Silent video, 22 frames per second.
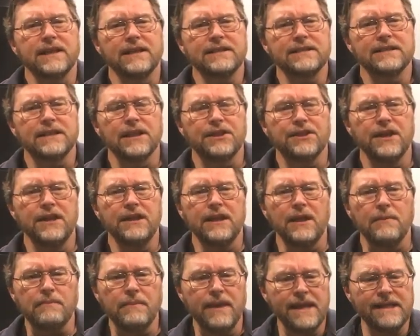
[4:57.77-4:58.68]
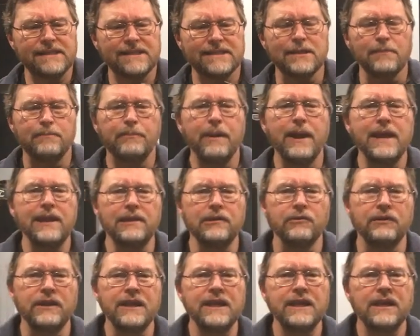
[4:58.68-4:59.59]
That's the thing that makes the bait
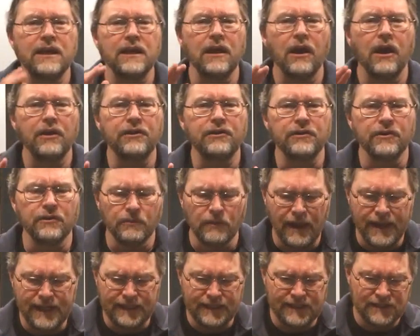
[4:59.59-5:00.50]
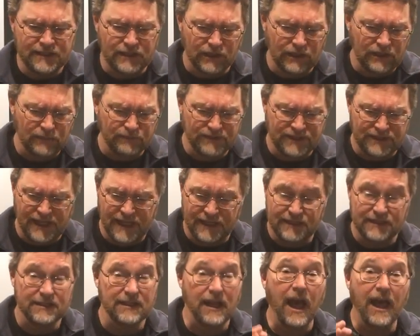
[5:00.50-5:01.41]
unique under the right
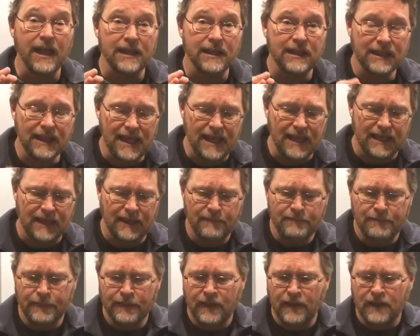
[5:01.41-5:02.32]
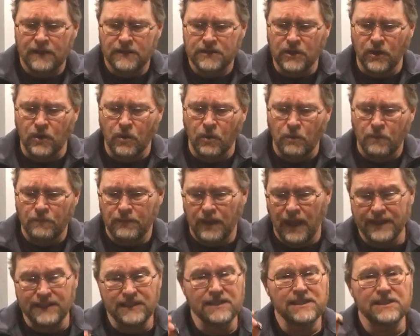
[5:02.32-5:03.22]
circumstances, I think. So
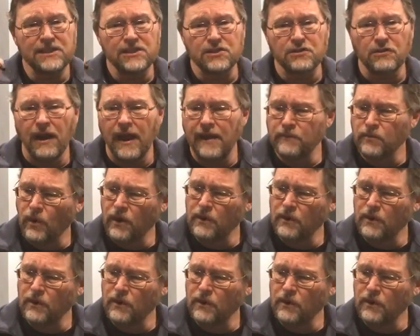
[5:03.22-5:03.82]
I just described